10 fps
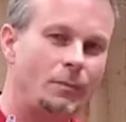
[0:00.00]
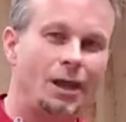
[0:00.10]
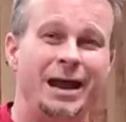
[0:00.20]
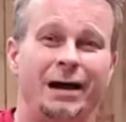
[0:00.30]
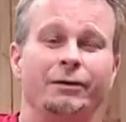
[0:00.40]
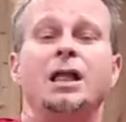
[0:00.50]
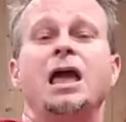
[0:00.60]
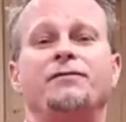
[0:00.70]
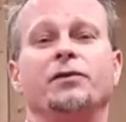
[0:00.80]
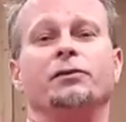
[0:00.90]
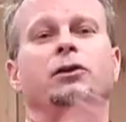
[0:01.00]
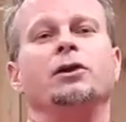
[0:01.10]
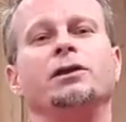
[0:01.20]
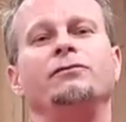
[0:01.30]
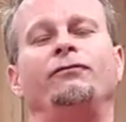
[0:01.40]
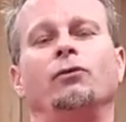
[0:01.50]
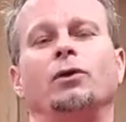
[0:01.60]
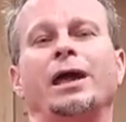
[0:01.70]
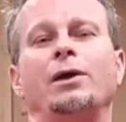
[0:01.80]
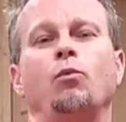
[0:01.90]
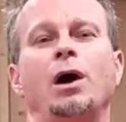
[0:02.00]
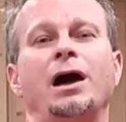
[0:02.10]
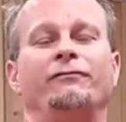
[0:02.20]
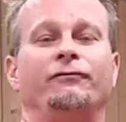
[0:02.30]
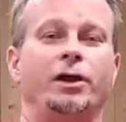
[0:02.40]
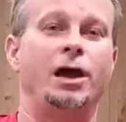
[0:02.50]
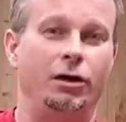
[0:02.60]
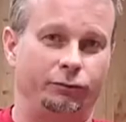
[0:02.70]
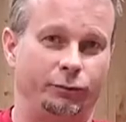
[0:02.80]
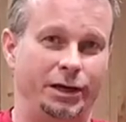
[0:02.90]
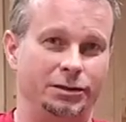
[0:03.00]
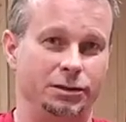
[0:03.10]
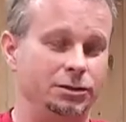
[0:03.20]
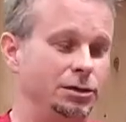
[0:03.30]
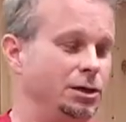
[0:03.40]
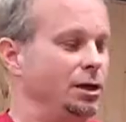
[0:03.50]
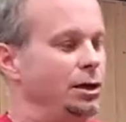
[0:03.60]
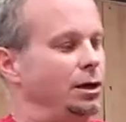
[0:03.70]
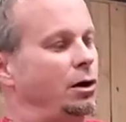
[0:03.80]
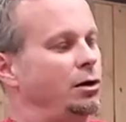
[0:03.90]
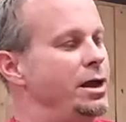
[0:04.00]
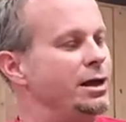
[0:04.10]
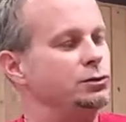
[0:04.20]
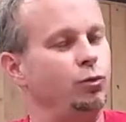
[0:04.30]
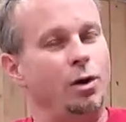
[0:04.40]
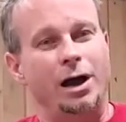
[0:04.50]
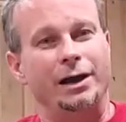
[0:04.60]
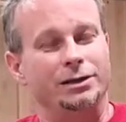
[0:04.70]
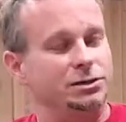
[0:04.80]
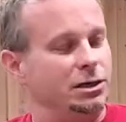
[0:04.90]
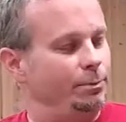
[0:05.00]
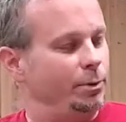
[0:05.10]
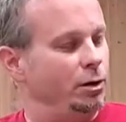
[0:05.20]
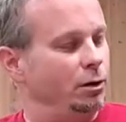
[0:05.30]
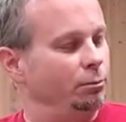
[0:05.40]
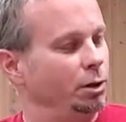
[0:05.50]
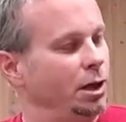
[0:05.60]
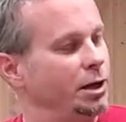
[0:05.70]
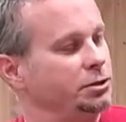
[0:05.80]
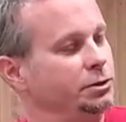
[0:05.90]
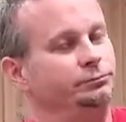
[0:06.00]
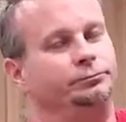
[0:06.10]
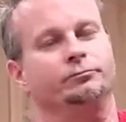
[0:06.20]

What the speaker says: Now, if you're looking for a wine for health reasons, our next wine is Scuppernong Blush.